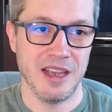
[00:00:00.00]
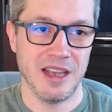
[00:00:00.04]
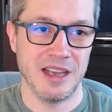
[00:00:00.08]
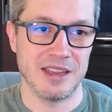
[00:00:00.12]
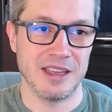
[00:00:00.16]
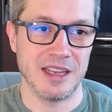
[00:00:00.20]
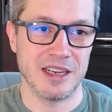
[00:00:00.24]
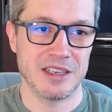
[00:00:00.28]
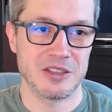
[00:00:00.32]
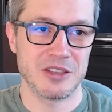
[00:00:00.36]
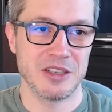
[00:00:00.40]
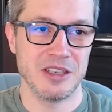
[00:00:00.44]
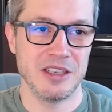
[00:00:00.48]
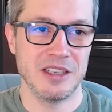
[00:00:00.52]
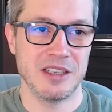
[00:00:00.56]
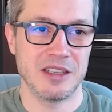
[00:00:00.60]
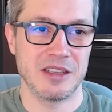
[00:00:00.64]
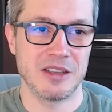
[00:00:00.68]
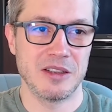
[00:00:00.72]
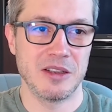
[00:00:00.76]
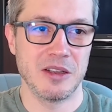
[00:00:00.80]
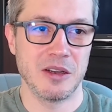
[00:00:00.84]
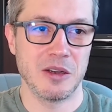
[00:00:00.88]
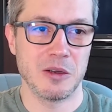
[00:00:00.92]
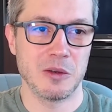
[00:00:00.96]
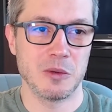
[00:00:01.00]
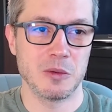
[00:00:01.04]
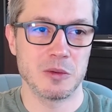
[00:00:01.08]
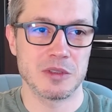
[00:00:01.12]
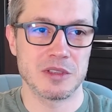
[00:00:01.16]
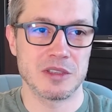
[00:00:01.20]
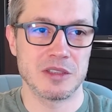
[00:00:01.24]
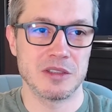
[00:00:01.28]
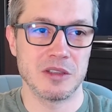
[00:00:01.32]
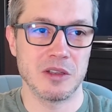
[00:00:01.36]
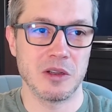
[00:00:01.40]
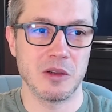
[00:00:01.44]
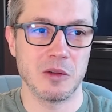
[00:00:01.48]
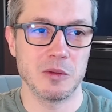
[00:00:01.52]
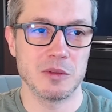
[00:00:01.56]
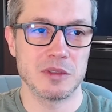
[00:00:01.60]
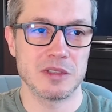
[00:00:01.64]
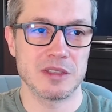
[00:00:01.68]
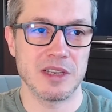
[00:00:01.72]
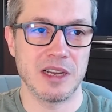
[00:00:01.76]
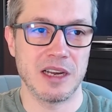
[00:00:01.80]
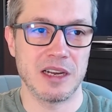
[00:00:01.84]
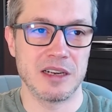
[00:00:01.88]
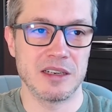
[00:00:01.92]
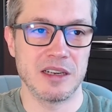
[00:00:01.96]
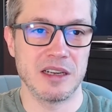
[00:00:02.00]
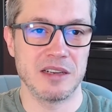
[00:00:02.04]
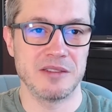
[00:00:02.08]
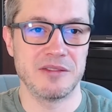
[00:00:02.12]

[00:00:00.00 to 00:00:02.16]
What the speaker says: And actually, those notes are